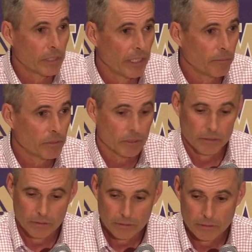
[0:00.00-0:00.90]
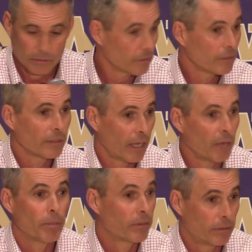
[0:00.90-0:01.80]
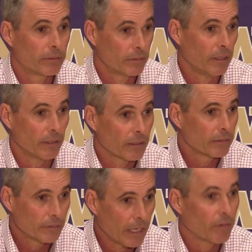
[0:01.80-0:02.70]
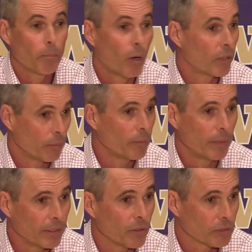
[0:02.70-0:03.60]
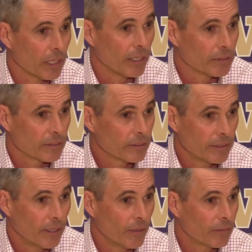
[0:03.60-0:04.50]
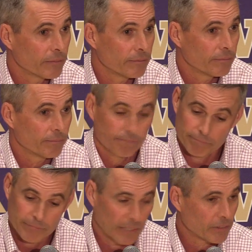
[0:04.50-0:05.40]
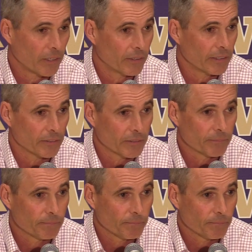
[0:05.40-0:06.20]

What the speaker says: teams, I'd be, you know, having a party. We beat those guys. You know, that's how it is.